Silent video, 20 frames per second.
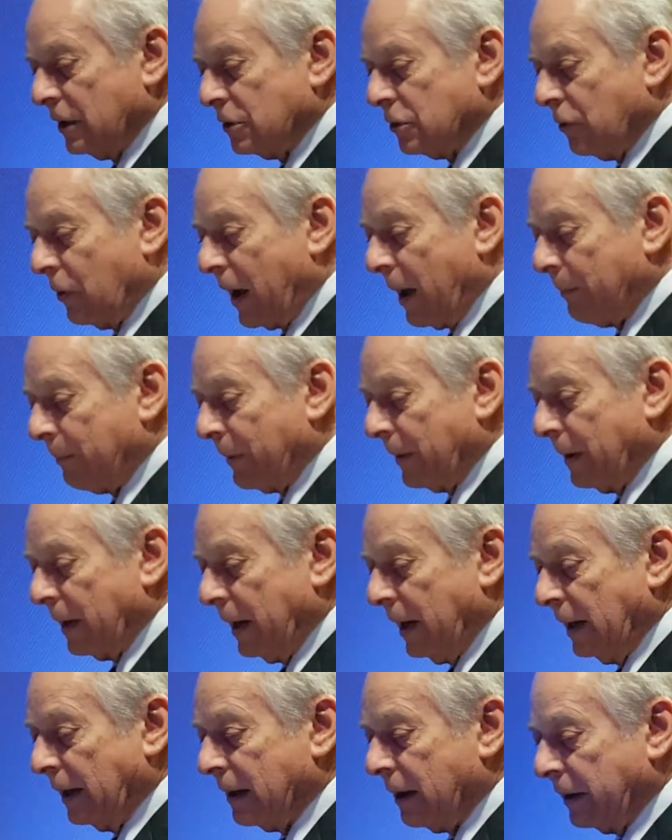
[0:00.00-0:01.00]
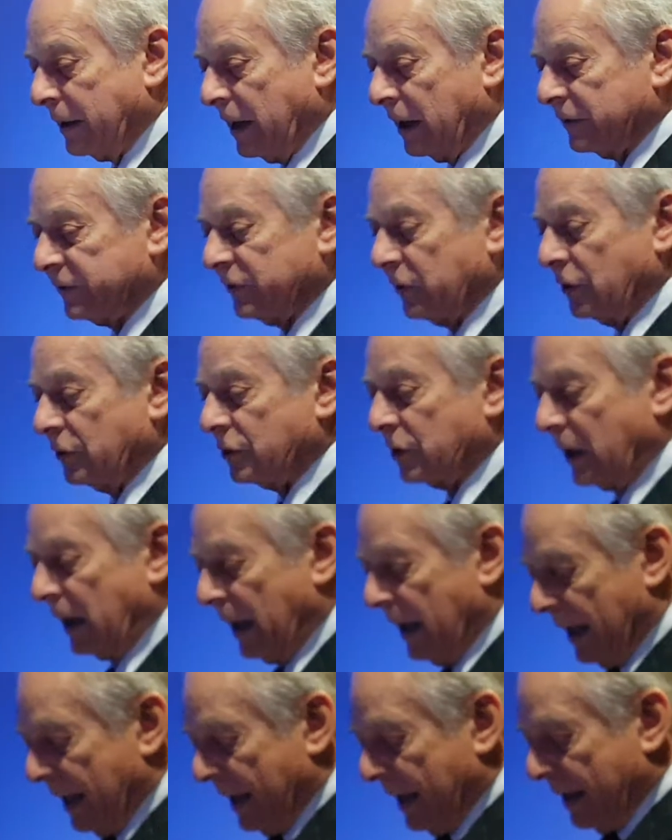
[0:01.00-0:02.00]
to happen in cardiac surgery.
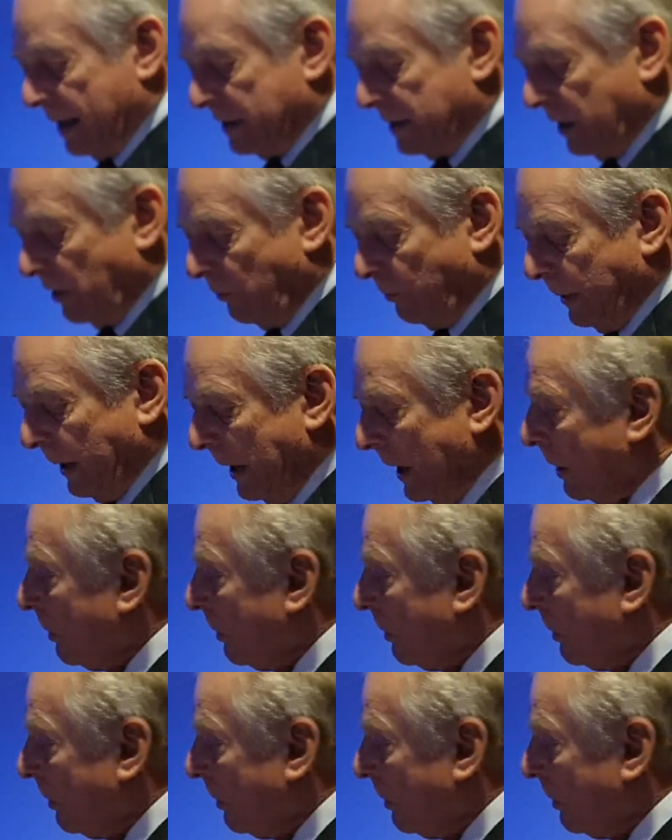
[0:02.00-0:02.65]
There will be